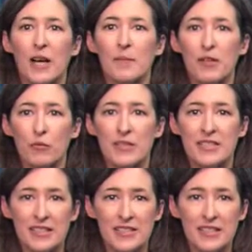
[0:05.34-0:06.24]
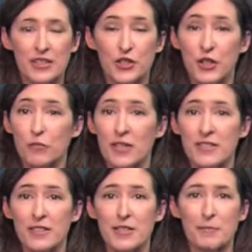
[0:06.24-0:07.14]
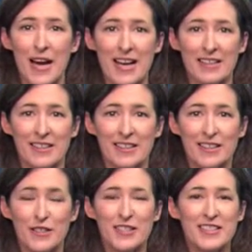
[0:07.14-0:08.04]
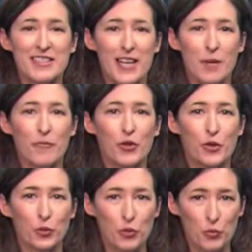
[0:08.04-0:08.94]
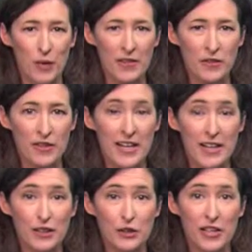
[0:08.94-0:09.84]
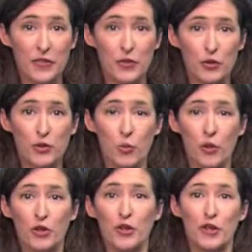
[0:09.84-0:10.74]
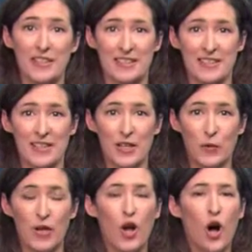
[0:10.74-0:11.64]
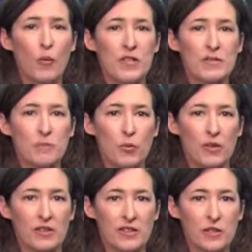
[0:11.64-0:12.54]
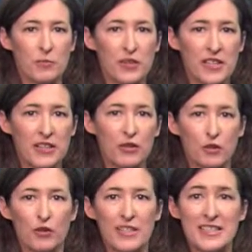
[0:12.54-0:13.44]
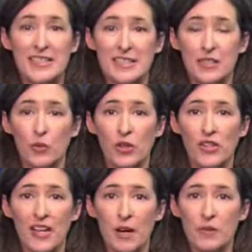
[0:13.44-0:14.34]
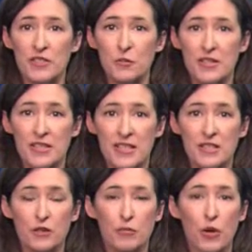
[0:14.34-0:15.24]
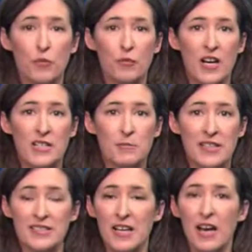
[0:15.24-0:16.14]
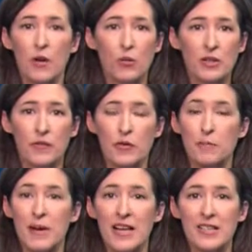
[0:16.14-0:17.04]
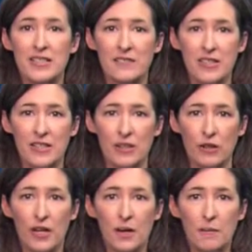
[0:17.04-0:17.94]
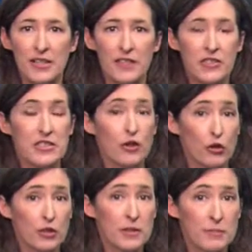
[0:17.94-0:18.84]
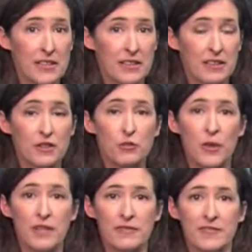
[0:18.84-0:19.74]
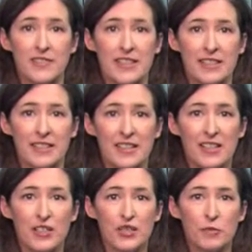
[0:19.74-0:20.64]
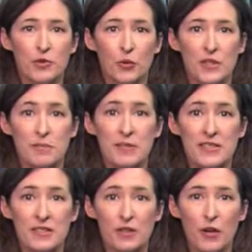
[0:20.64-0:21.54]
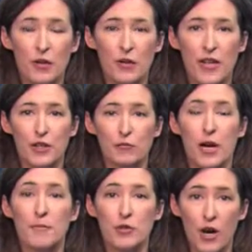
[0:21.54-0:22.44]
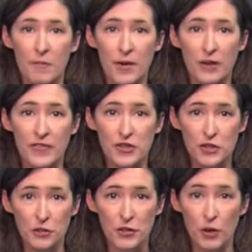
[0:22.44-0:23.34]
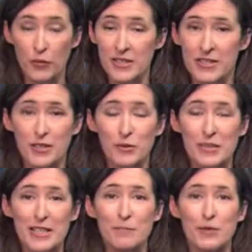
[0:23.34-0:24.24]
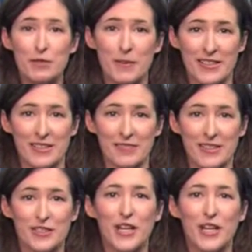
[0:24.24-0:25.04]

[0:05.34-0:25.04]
Economic 360, Jim Russell is back, just in time for cooler weather and a look at third quarter earnings. While always important, this particular earnings season will allow us to assess the growth prospects not only for the balance of the year, but give us an early peek into 2015. Jim joins Business Courier editor Rob Dahlmeyer in the studio with his unique perspective.